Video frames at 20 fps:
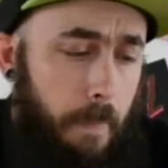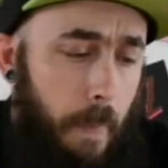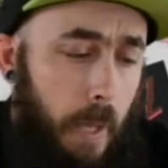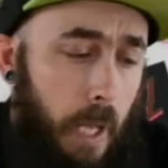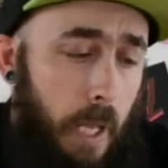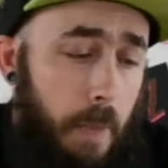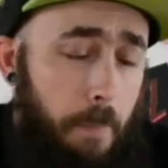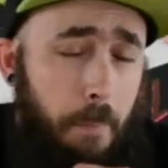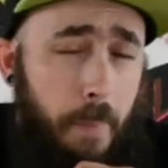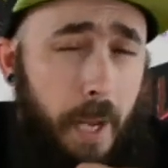
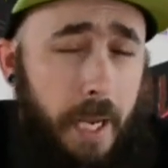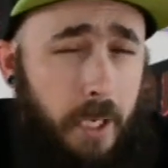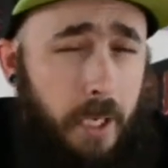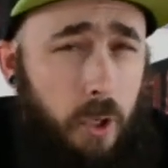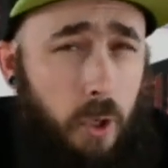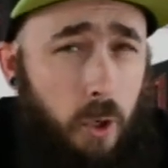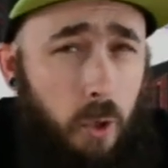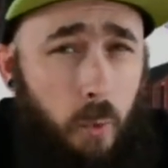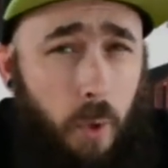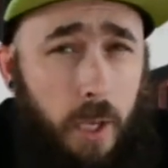It may
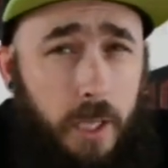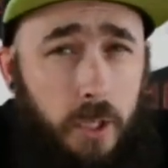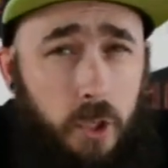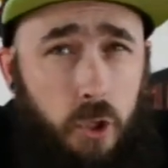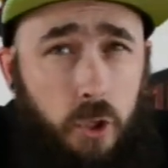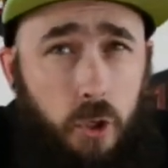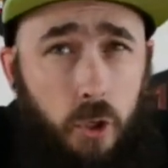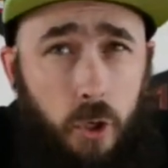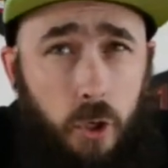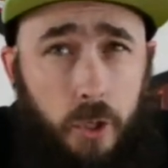do in
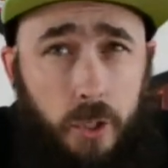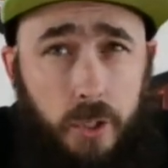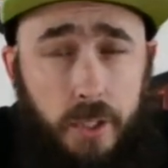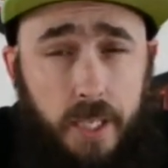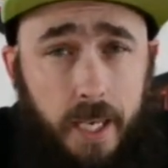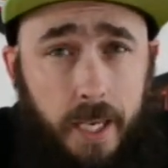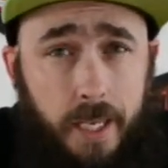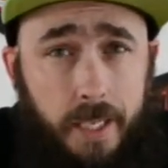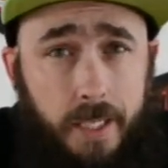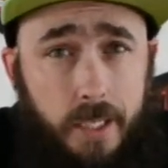certain
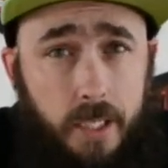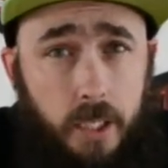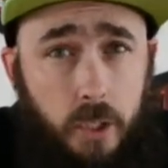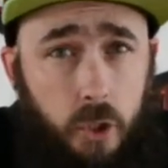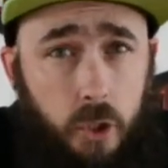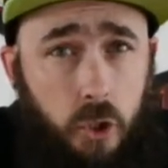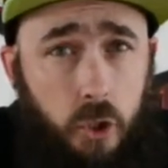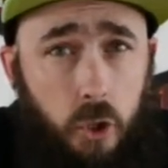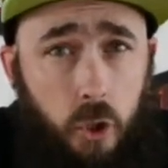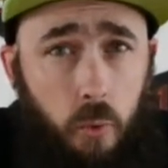tanks at
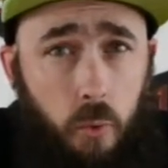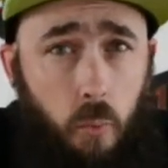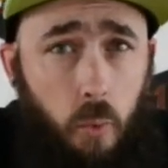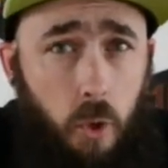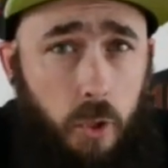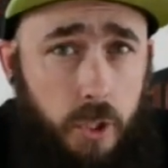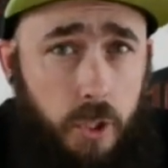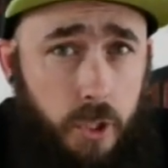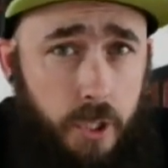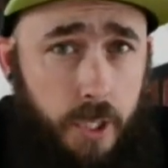certain
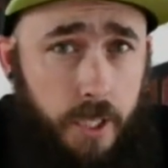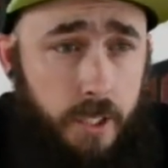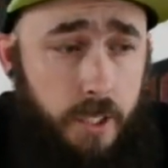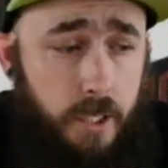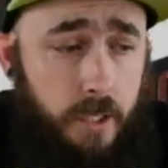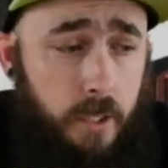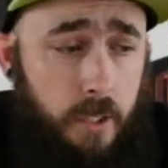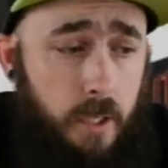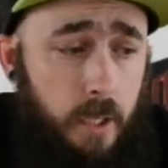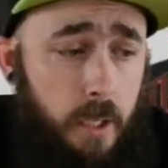
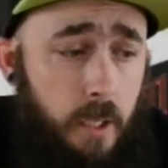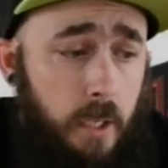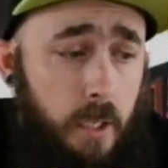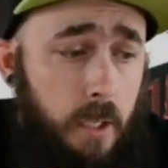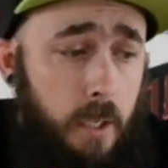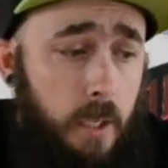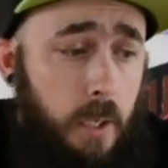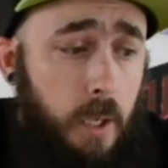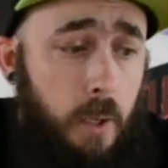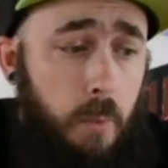wattages,
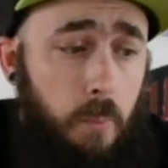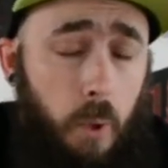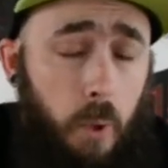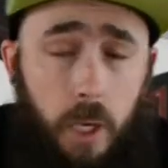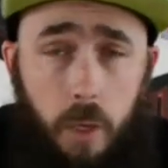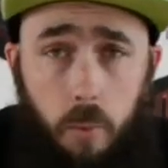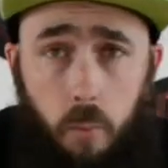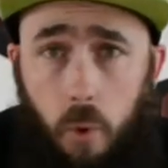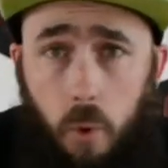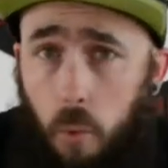but
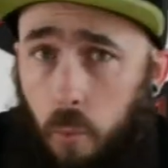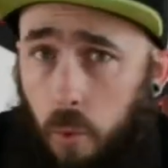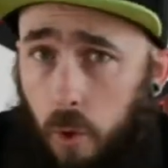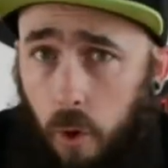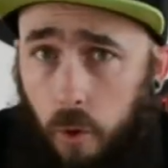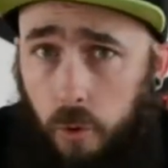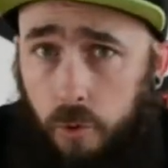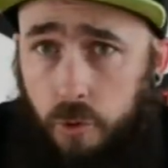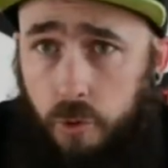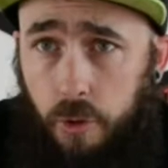it won't
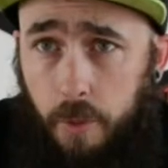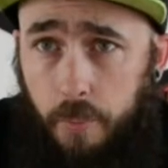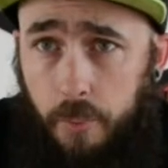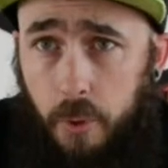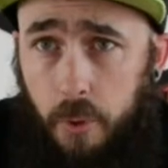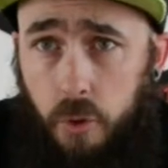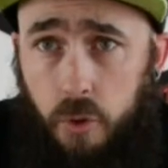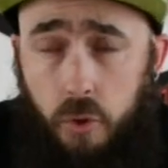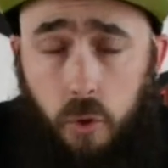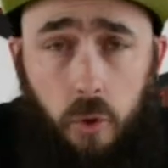on
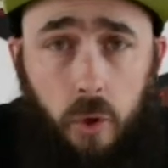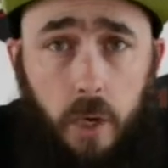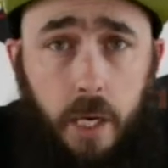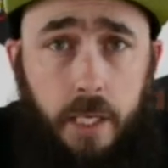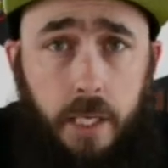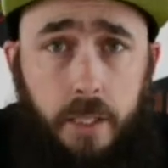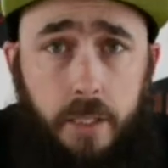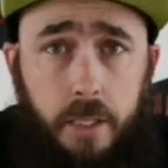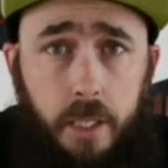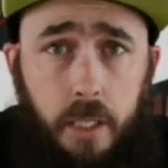drippers or
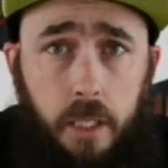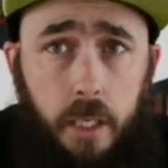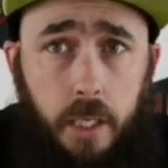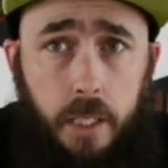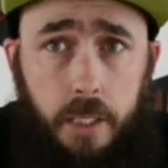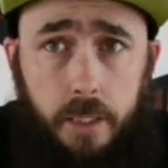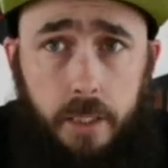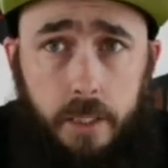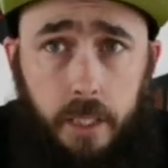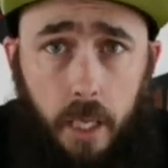anything
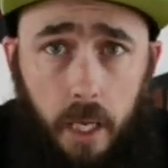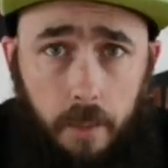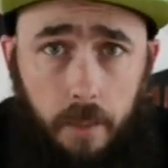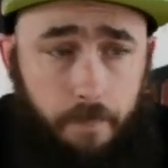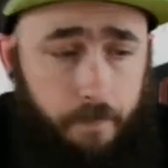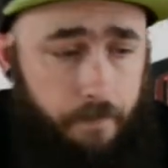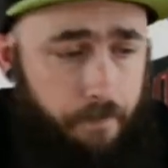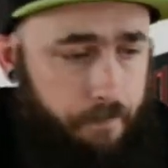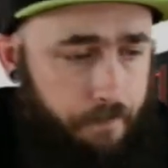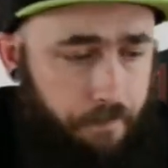like that.
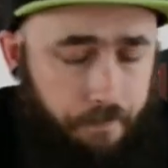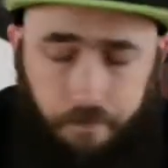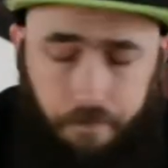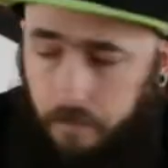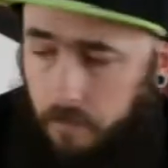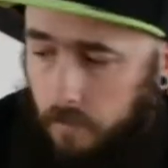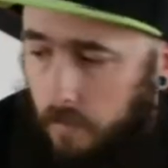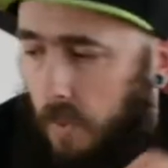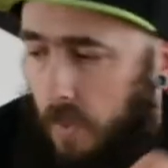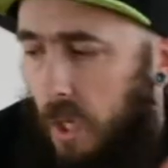
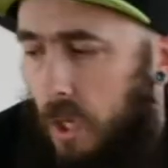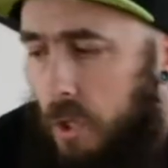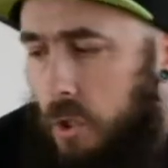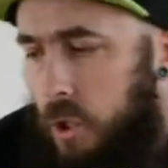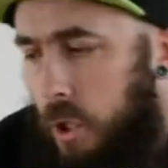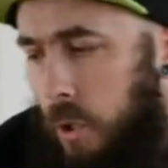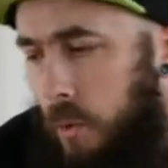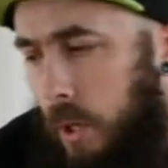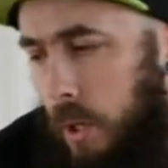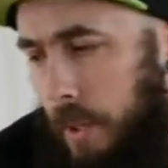
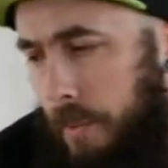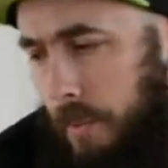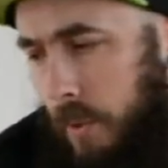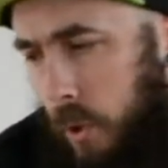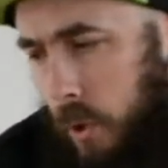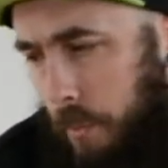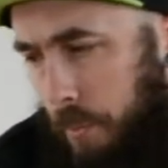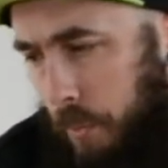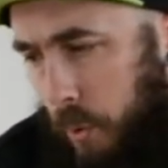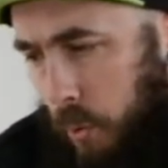So I'm
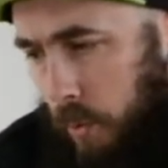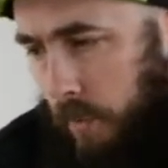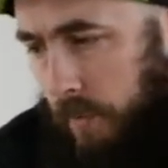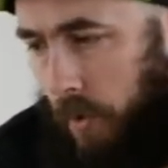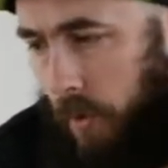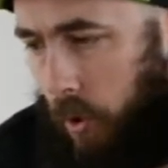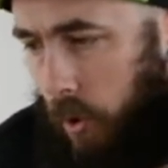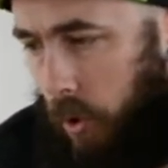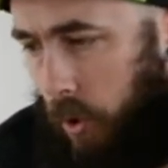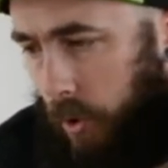going to move
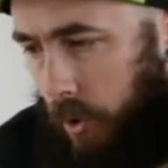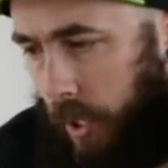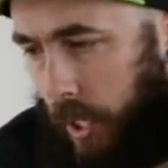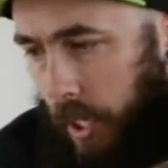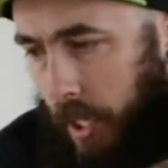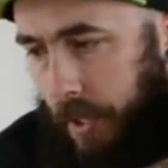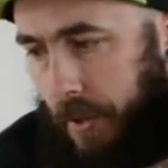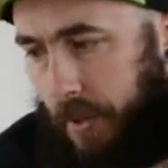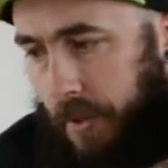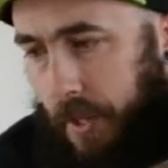on,
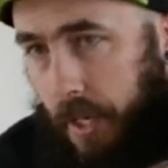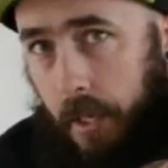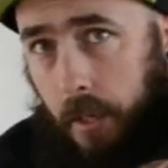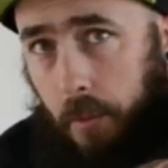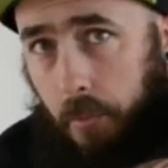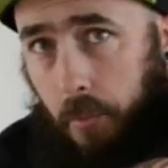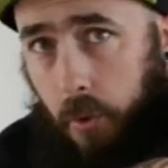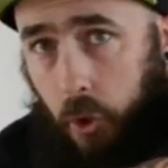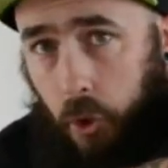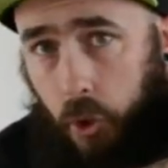and I think
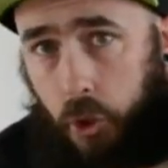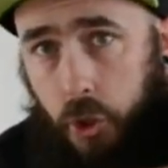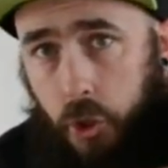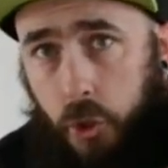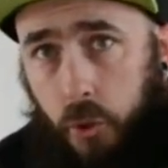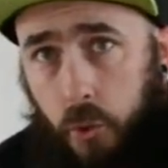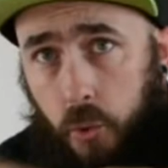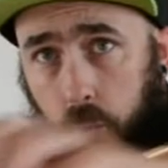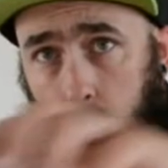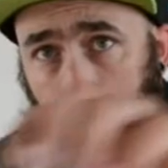I'm going to
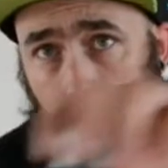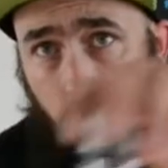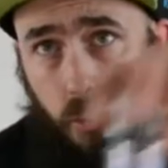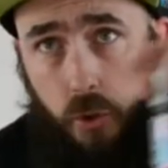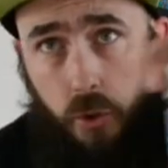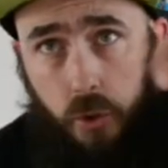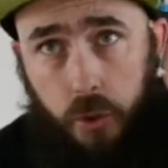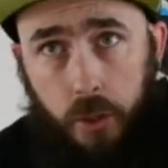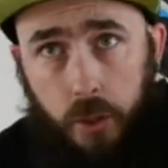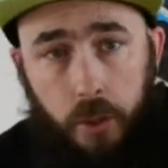
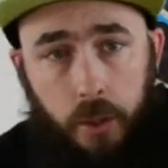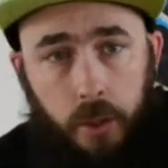choose